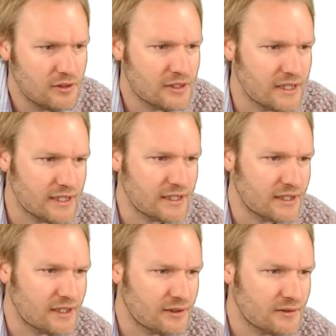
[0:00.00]

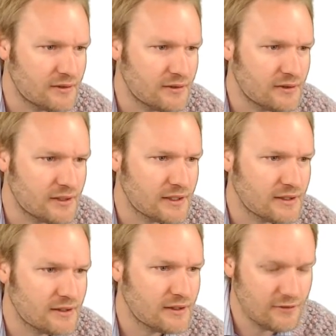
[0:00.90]
the
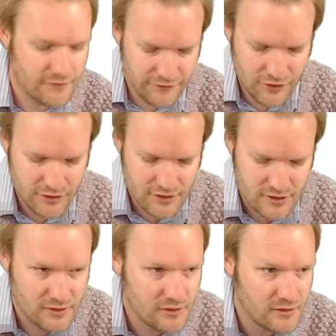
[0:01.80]
first